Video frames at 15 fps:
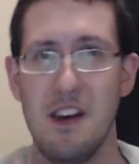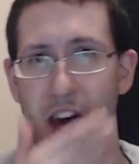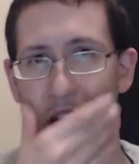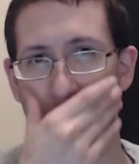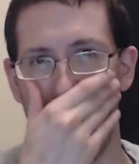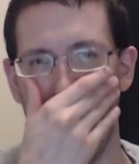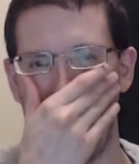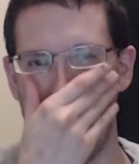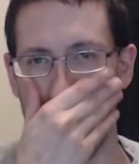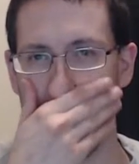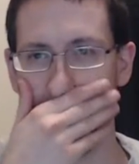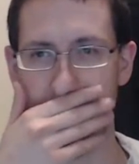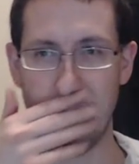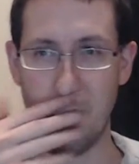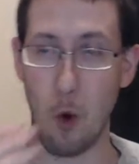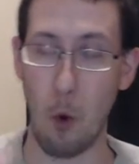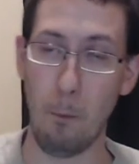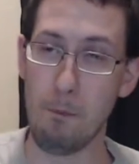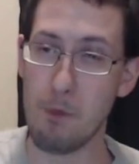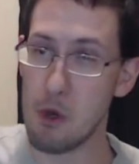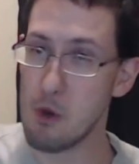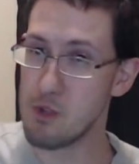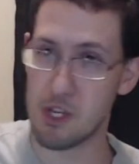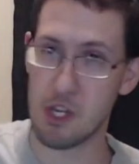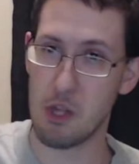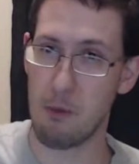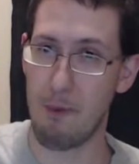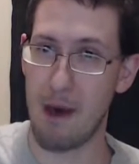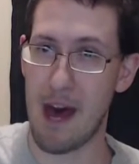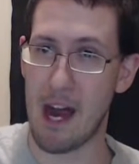Um, I don't have any cool music in the
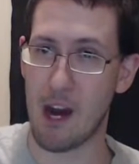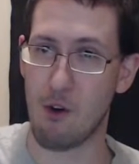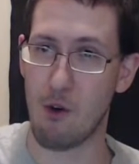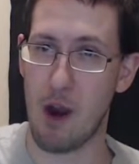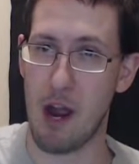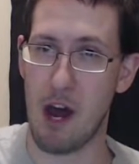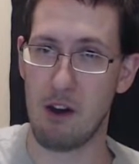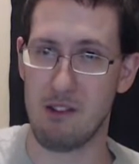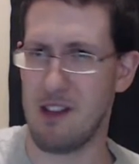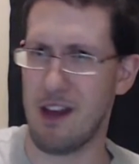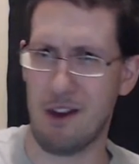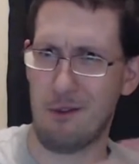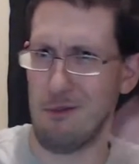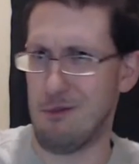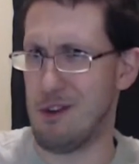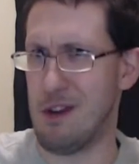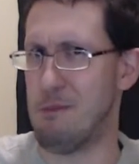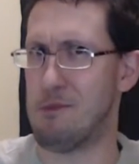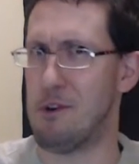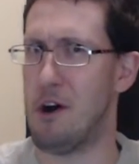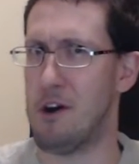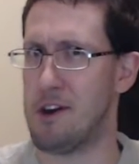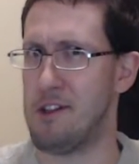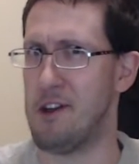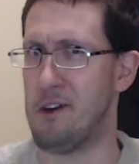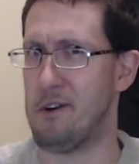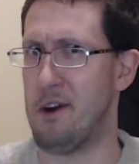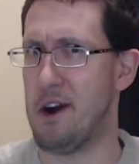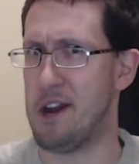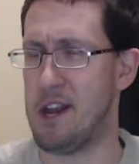background, like when I'm talking like
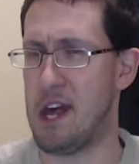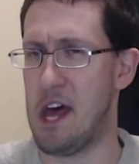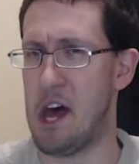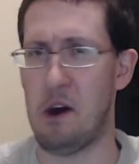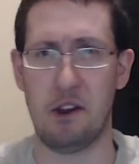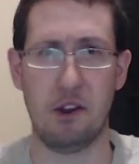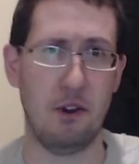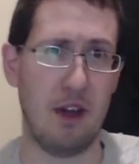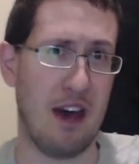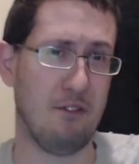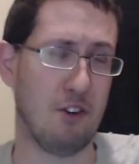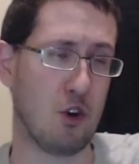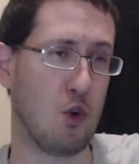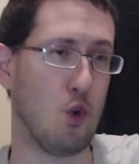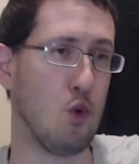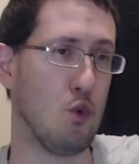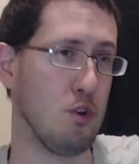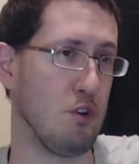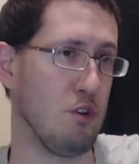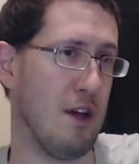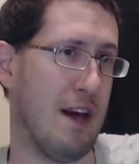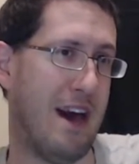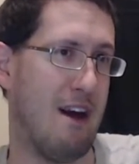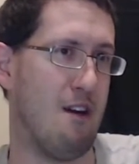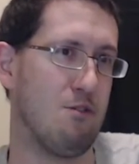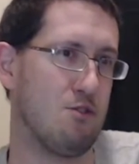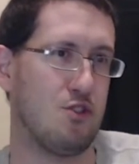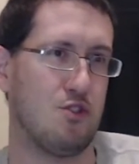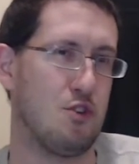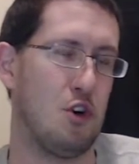right now. I don't have a cool little
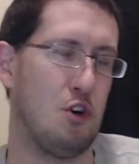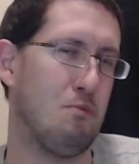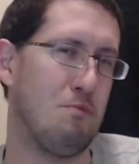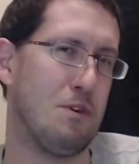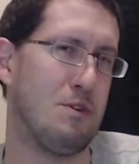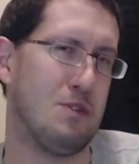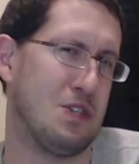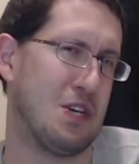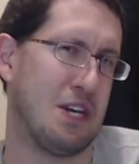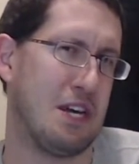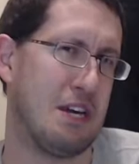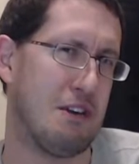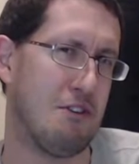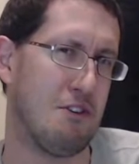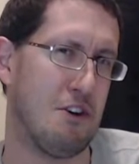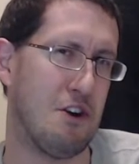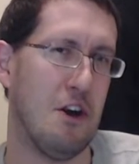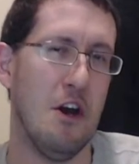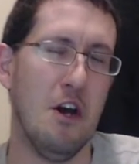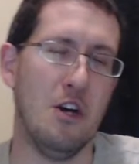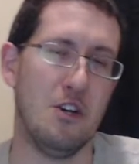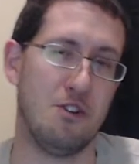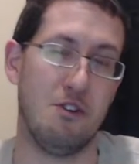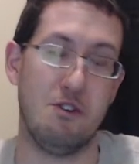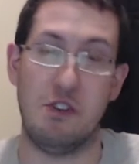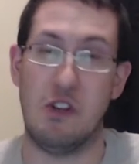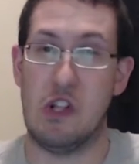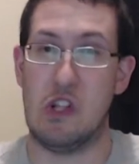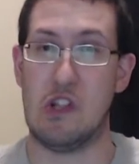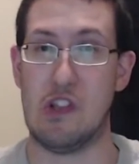outro music either. So there's a
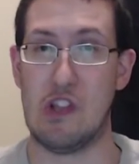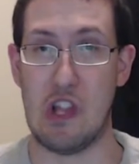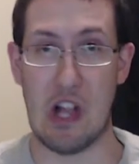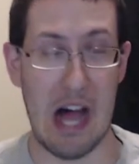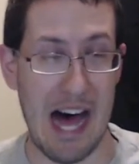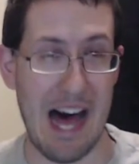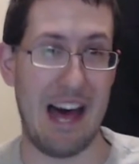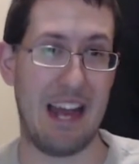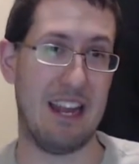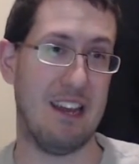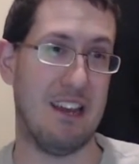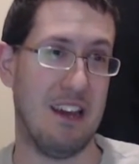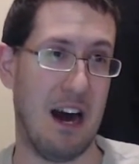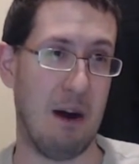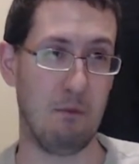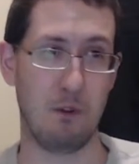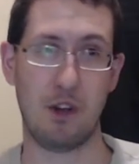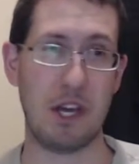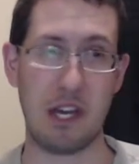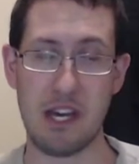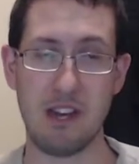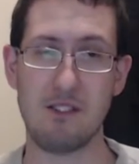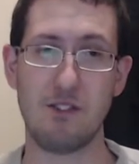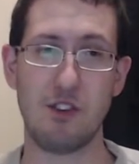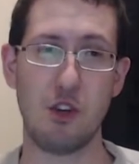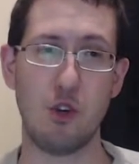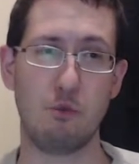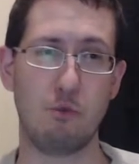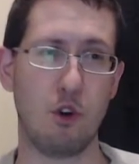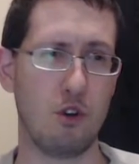lot I'm looking into,
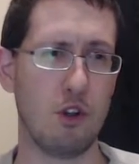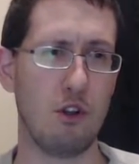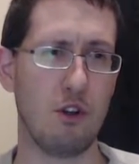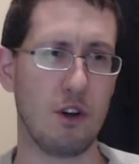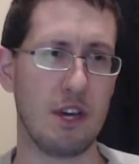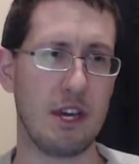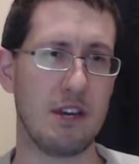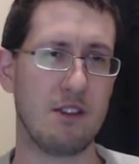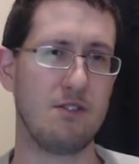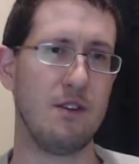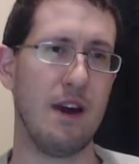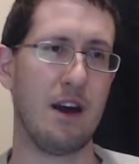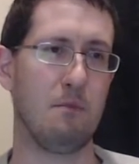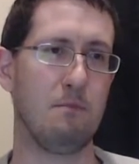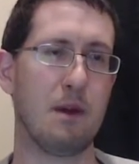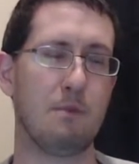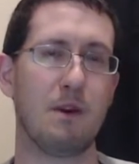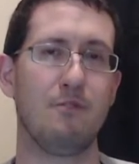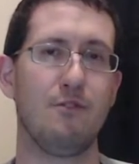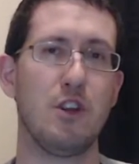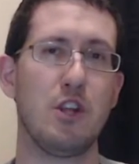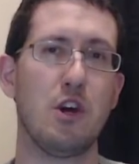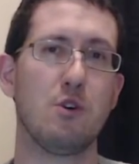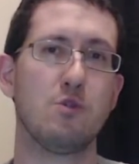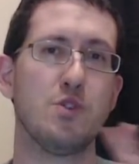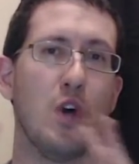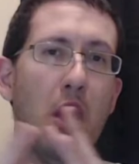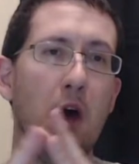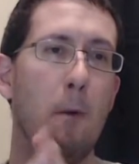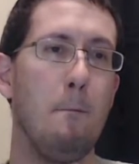I'm currently looking into how to make my videos
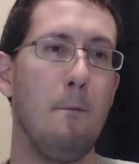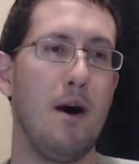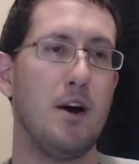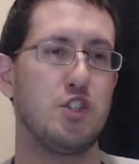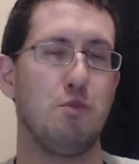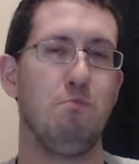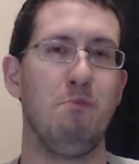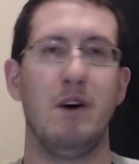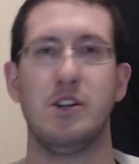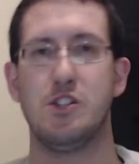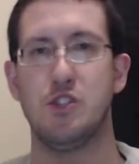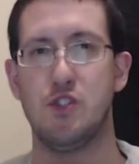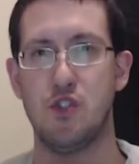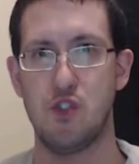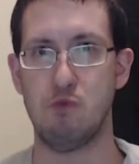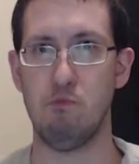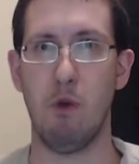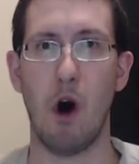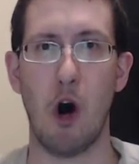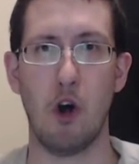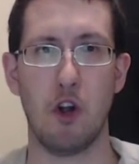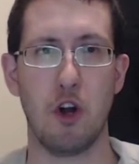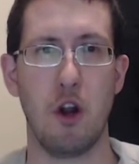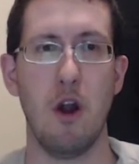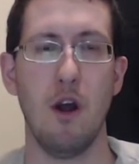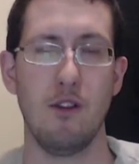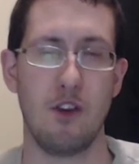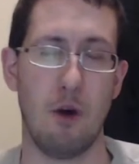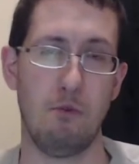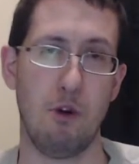much, much smaller,
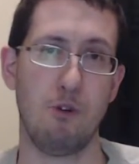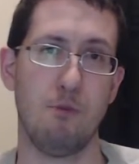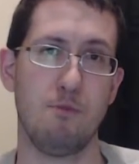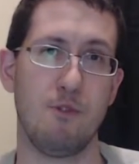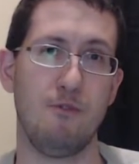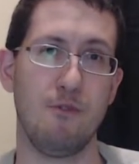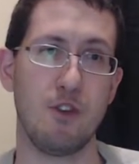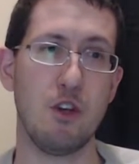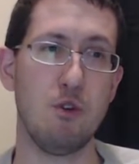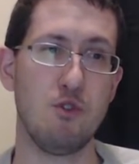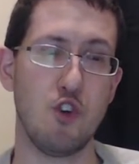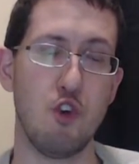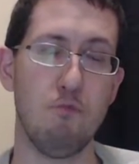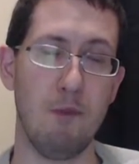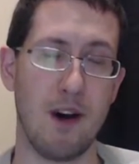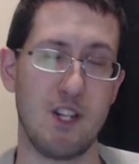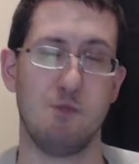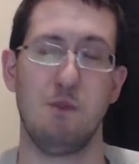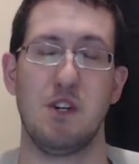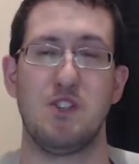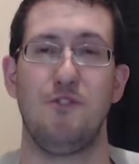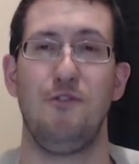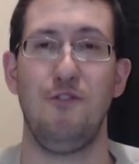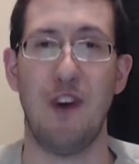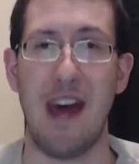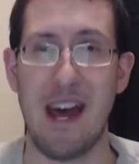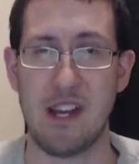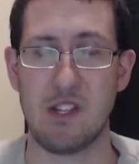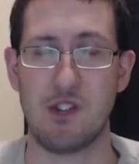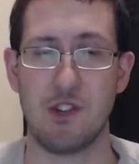to upload them to YouTube much, much
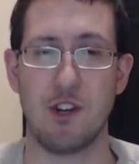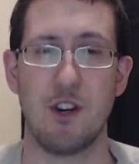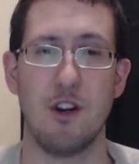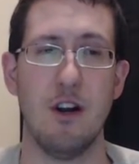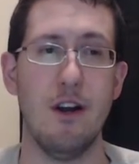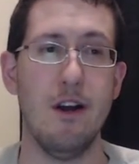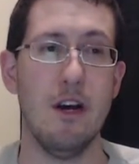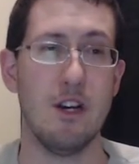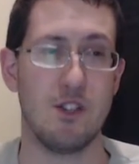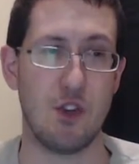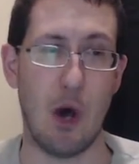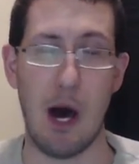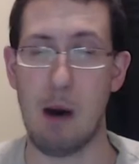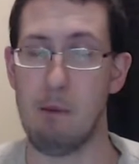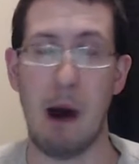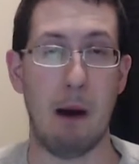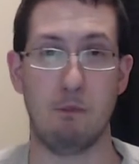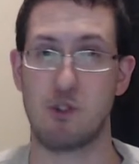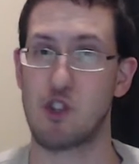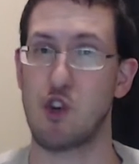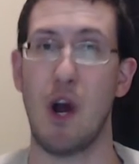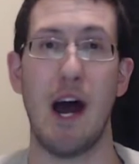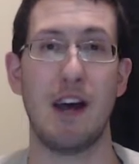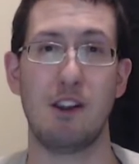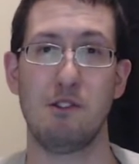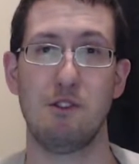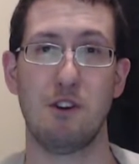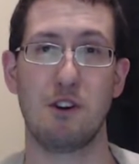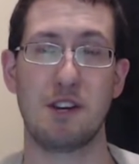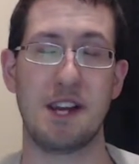faster. So I'm, I'm trying to
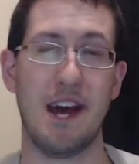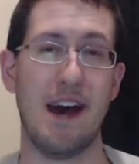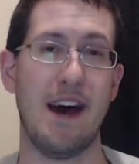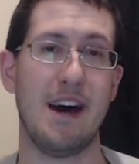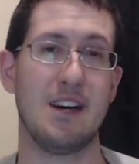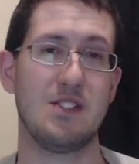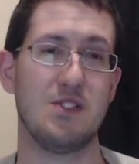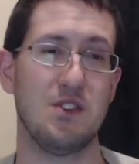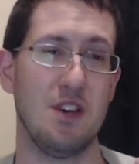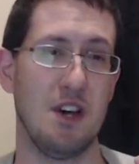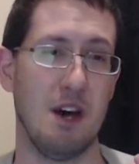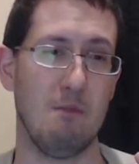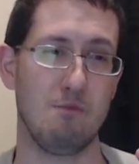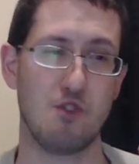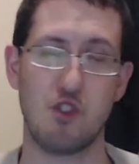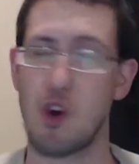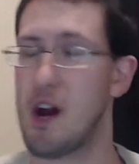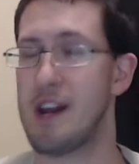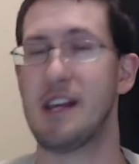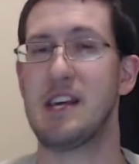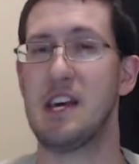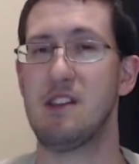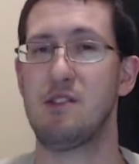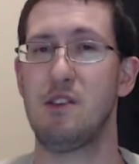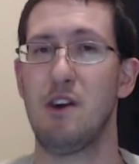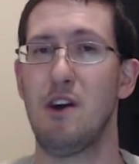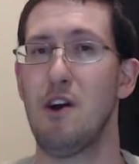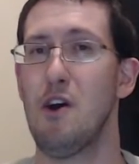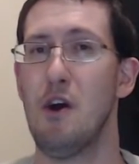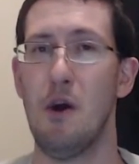learn, guys. I'm trying to get
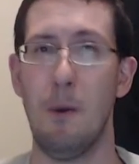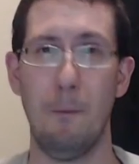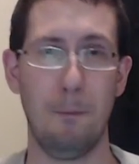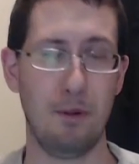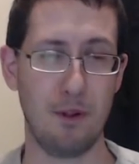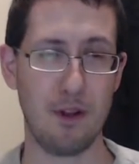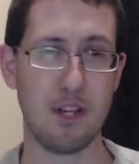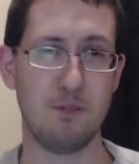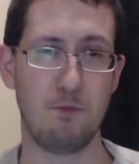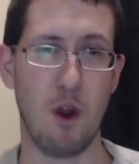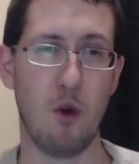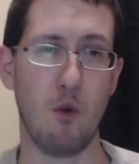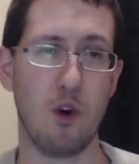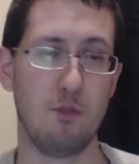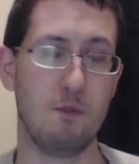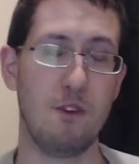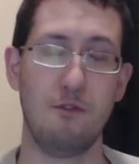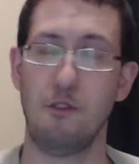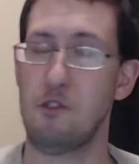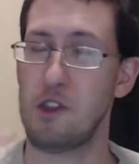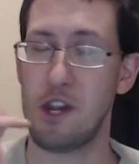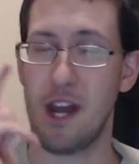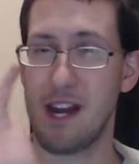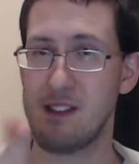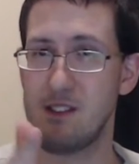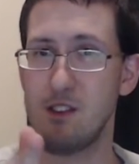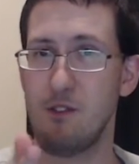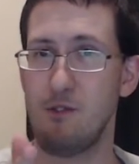there. Please bear with me. For the nineteen of you